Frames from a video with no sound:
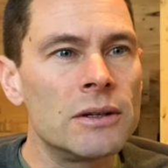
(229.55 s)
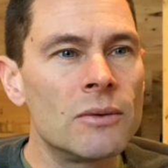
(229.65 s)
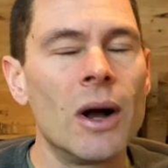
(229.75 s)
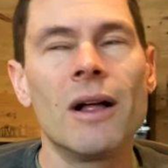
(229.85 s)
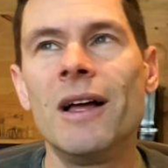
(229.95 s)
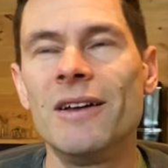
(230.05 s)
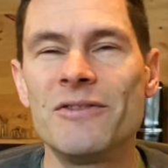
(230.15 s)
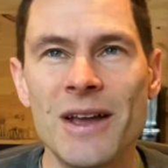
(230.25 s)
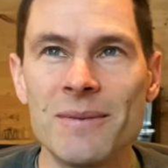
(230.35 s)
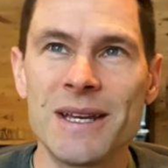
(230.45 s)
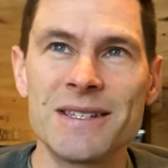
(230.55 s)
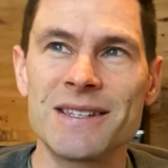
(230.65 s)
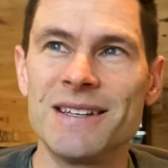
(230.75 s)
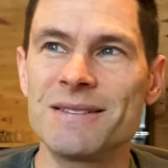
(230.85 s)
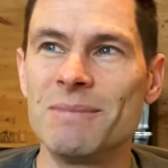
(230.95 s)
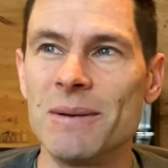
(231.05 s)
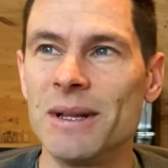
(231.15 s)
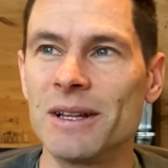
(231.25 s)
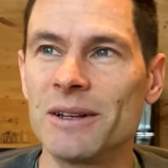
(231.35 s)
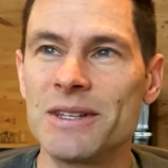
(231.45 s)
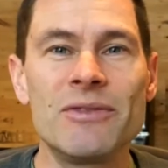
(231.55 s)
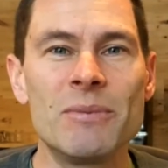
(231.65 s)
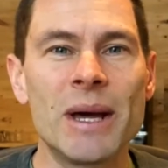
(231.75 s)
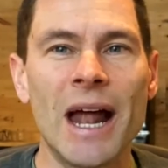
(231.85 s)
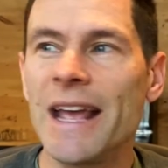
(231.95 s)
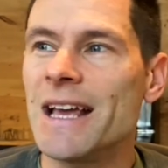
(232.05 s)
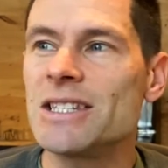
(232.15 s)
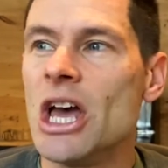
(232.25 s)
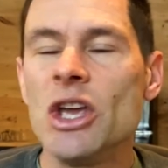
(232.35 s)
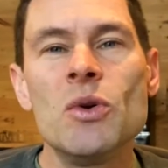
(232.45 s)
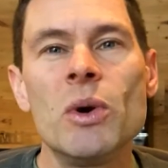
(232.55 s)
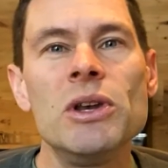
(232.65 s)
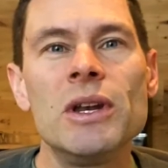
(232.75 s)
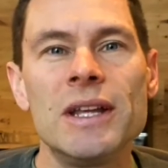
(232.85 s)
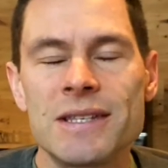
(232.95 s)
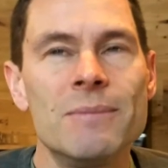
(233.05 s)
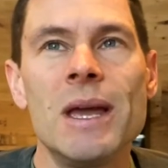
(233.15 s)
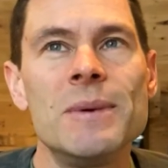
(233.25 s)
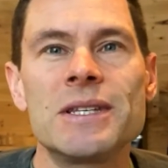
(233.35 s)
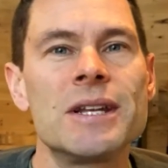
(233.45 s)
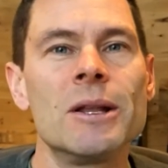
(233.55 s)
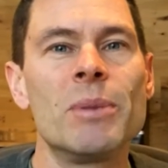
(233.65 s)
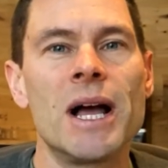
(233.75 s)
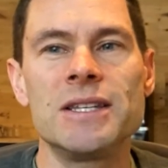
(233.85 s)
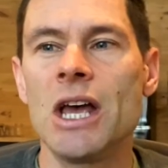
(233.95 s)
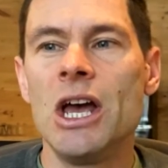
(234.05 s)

Well, family is maybe a little different, but I guess you wouldn't, so maybe it still applies.